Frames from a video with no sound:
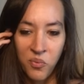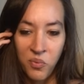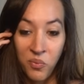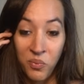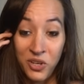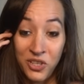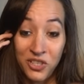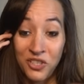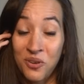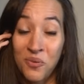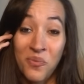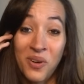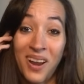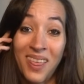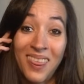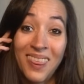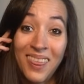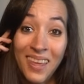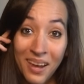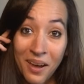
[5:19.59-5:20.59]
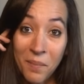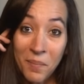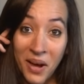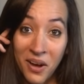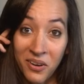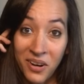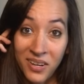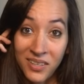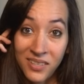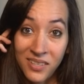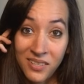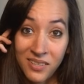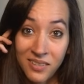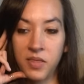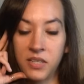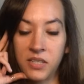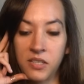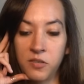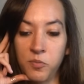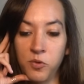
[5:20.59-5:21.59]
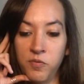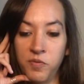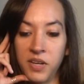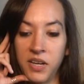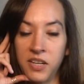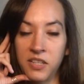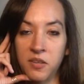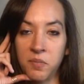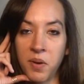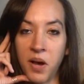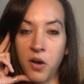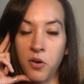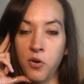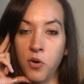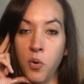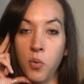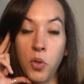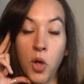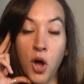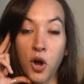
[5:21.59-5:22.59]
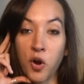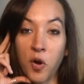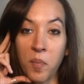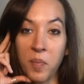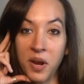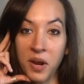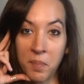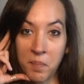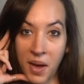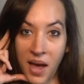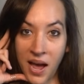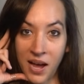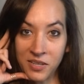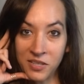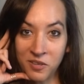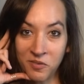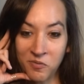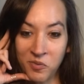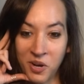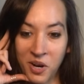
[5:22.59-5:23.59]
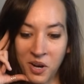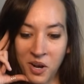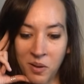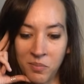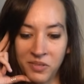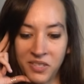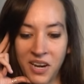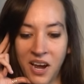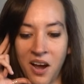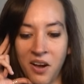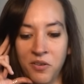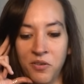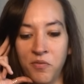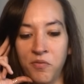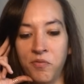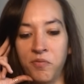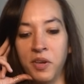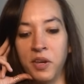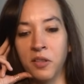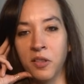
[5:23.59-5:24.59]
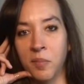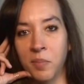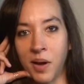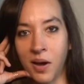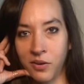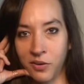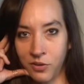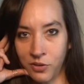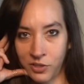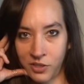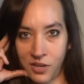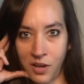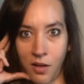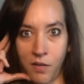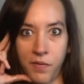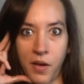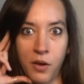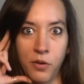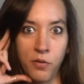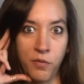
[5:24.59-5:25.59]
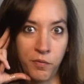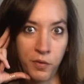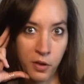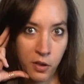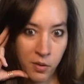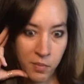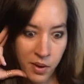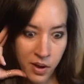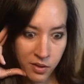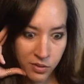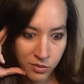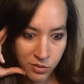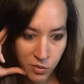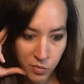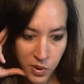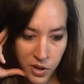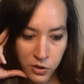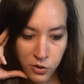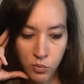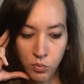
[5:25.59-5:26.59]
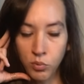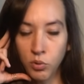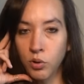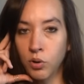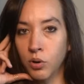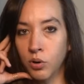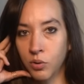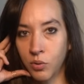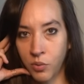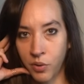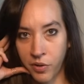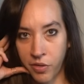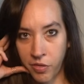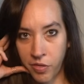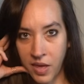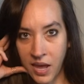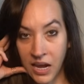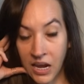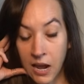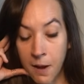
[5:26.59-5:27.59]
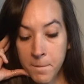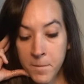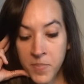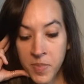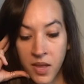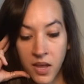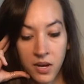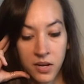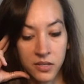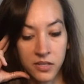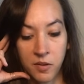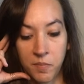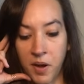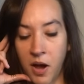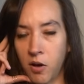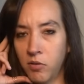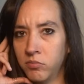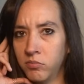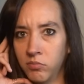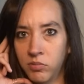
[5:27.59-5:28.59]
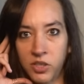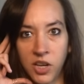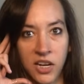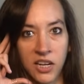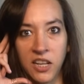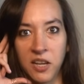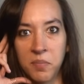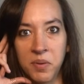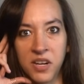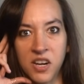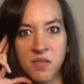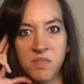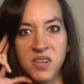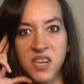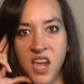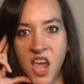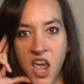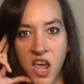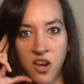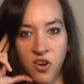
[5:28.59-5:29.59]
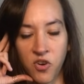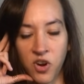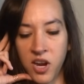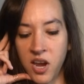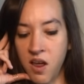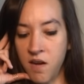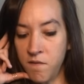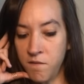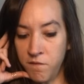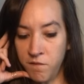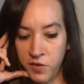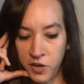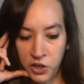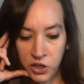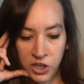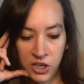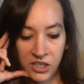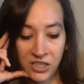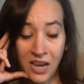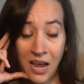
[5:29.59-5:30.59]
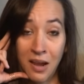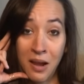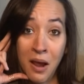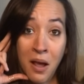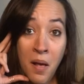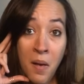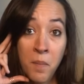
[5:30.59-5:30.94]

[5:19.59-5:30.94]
we just don't want to think about it. This movie is about no longer being passive when it comes to how you feel about yourself, how you feel about the way you look or think. It is about suddenly becoming angry and vicious and